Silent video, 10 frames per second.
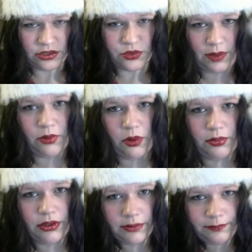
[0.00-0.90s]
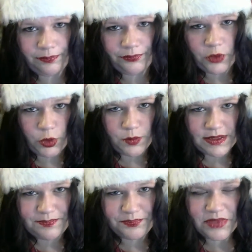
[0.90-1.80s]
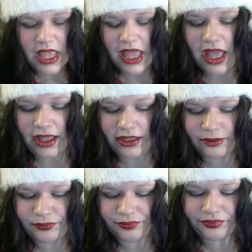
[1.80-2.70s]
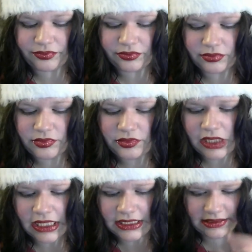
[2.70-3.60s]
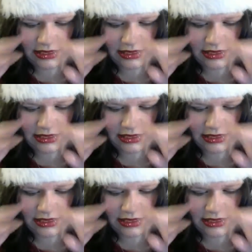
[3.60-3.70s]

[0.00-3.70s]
sweep up. Oops. And this